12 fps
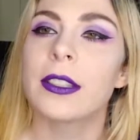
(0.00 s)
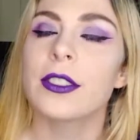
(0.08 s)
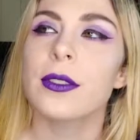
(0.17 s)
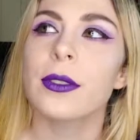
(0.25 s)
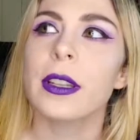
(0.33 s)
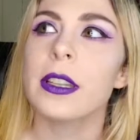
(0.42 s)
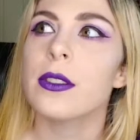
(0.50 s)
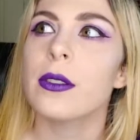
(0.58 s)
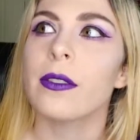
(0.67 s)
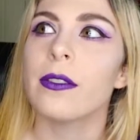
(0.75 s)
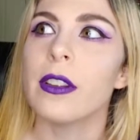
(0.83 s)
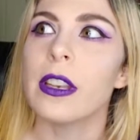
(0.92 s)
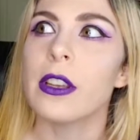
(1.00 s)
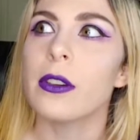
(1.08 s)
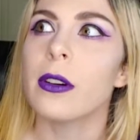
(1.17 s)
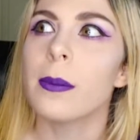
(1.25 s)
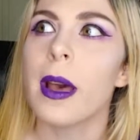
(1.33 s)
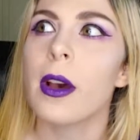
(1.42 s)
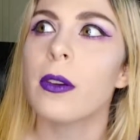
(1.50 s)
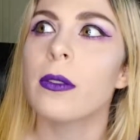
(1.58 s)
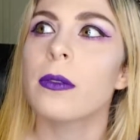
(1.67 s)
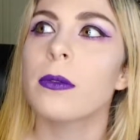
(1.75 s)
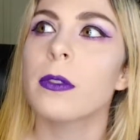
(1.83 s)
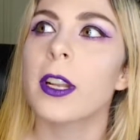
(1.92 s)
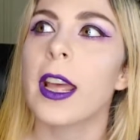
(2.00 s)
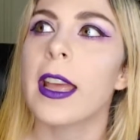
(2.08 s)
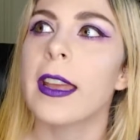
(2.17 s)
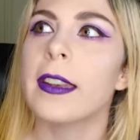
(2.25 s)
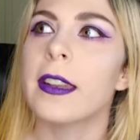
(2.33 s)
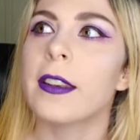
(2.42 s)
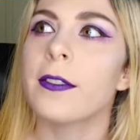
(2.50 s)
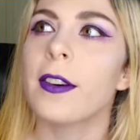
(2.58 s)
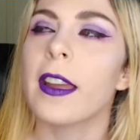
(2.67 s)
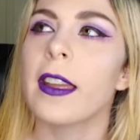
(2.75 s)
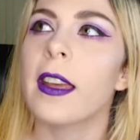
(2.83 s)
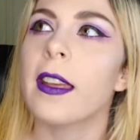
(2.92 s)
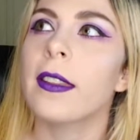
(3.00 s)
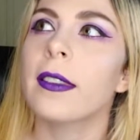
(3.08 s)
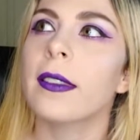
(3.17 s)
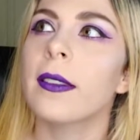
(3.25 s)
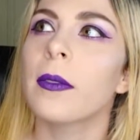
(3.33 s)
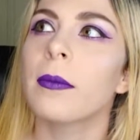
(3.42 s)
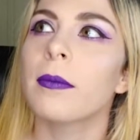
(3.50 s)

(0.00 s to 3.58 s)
Should really do a video about what I identify as.